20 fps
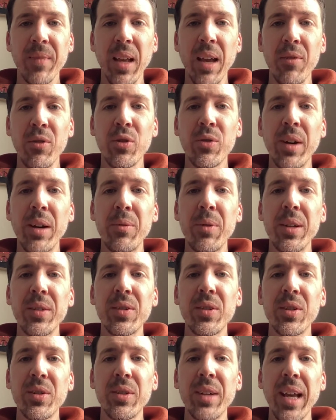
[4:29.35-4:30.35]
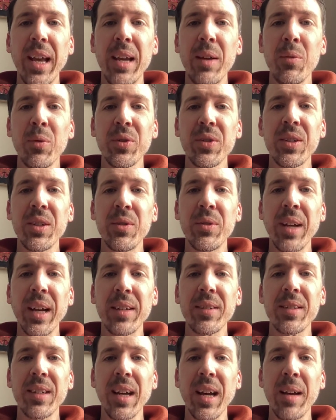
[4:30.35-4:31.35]
Have a great rest of your day. We'll see you
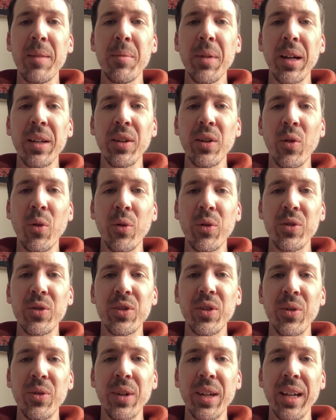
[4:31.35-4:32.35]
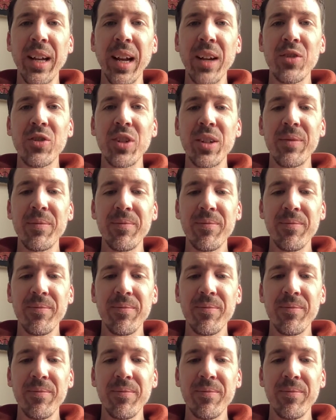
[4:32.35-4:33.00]
next time on the Cornerstone Connection.